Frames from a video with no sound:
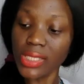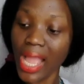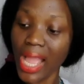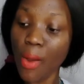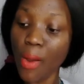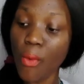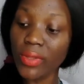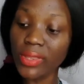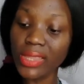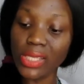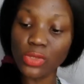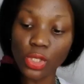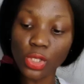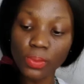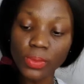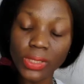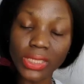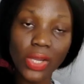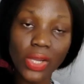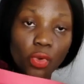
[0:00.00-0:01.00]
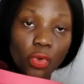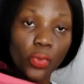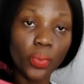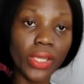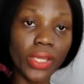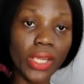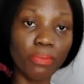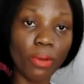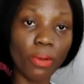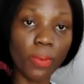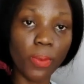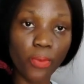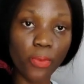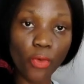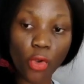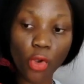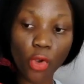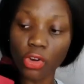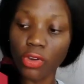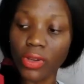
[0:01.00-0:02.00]
wanted something that will be a pop of
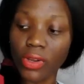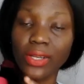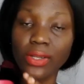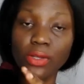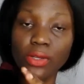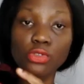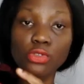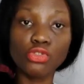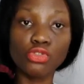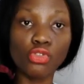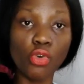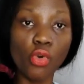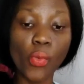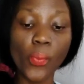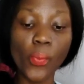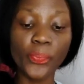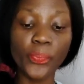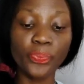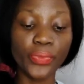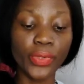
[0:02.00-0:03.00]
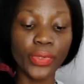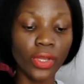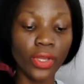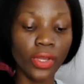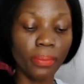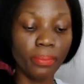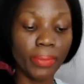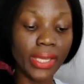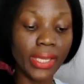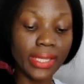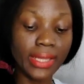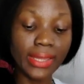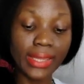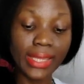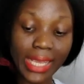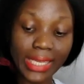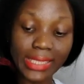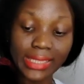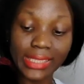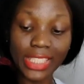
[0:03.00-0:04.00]
color and also be a nice
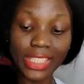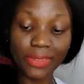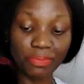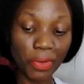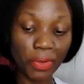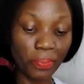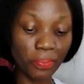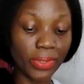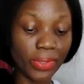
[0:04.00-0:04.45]
statement piece.